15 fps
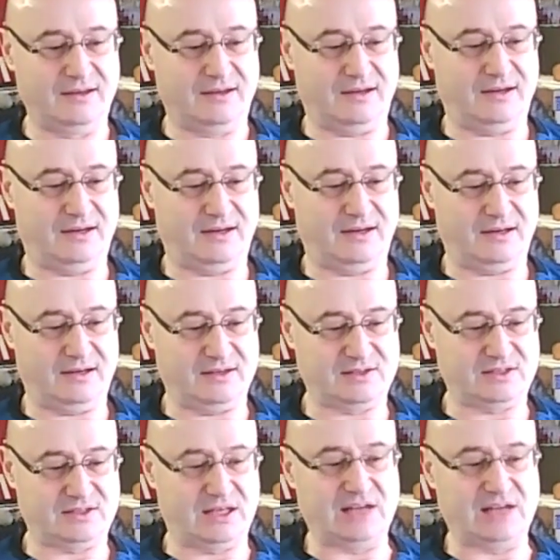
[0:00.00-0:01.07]
uh,
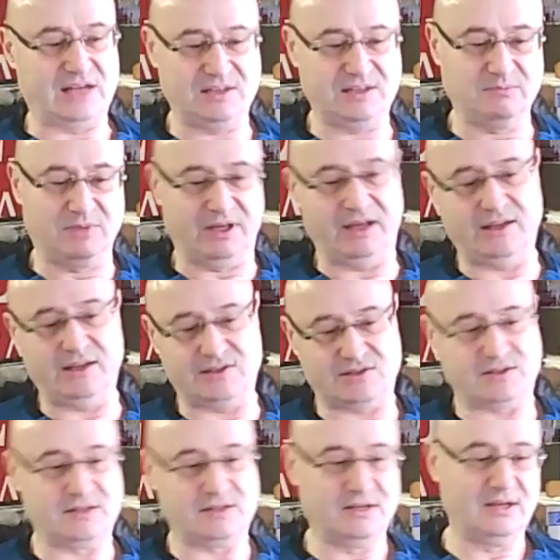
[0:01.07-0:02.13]
slicing blades,
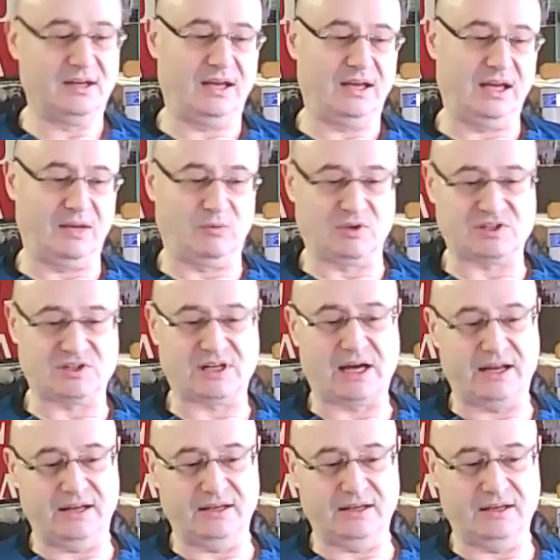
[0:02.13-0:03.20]
and was
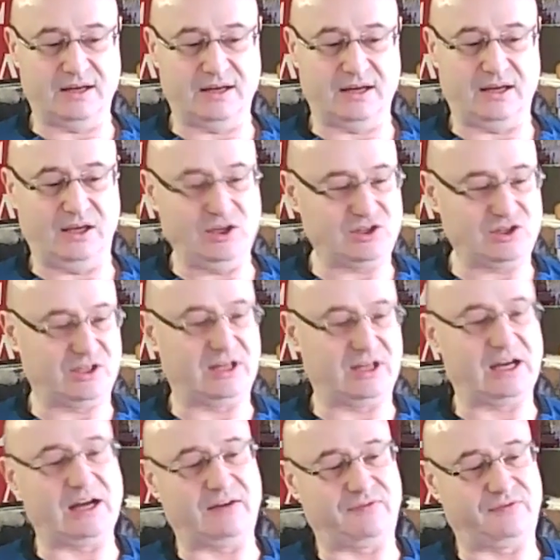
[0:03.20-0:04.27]
cutting an uh, inch and a
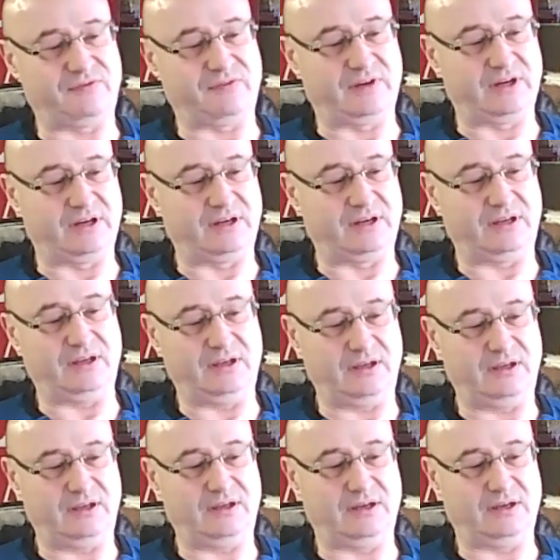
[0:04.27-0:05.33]
half uh,
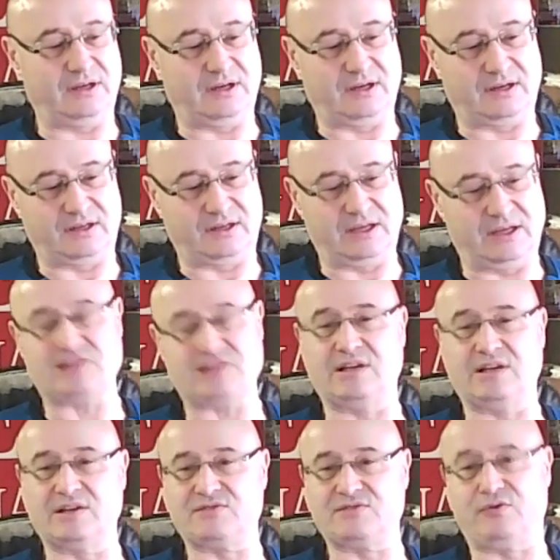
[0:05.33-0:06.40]
uh, gas
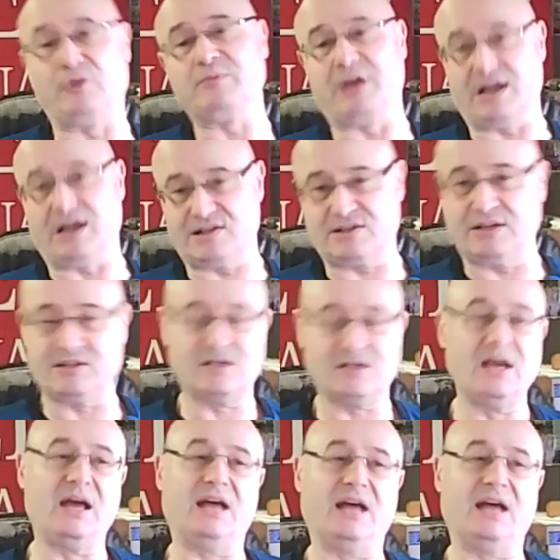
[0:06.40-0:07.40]
kits, foam gas kits, and